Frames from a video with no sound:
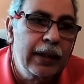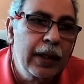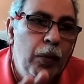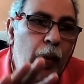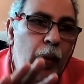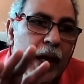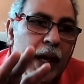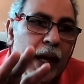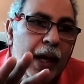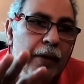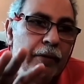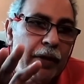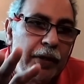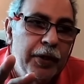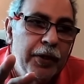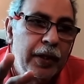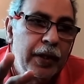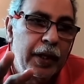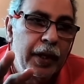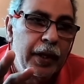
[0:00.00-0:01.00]
way I
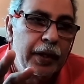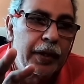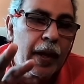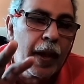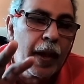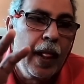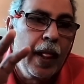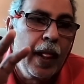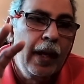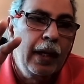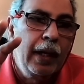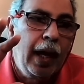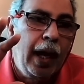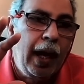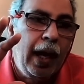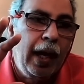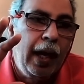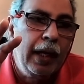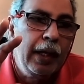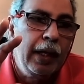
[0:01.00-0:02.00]
written it.
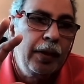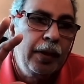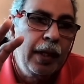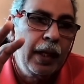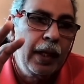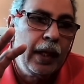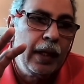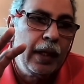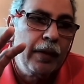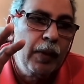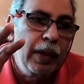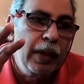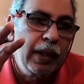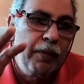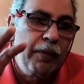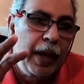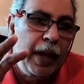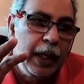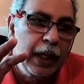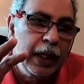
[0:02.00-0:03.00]
When the
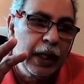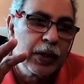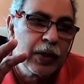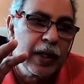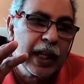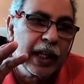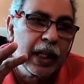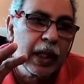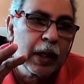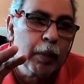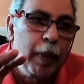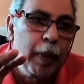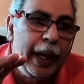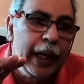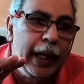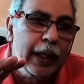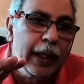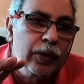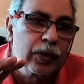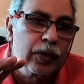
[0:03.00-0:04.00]
wedding is taking
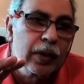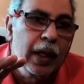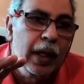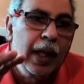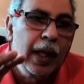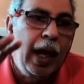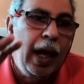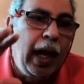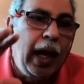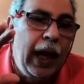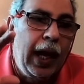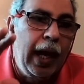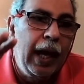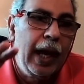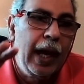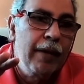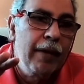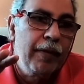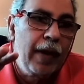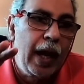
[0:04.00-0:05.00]
place, I
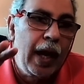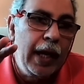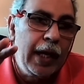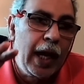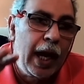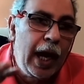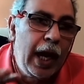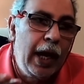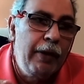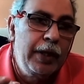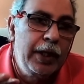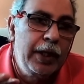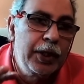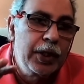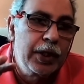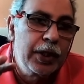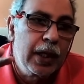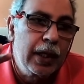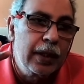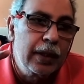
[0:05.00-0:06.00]
have an
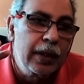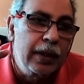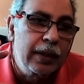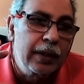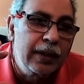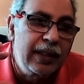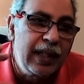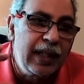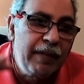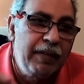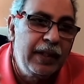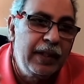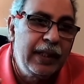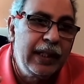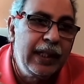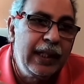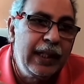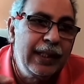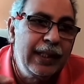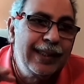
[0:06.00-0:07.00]
Irish
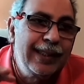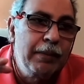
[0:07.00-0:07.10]
70s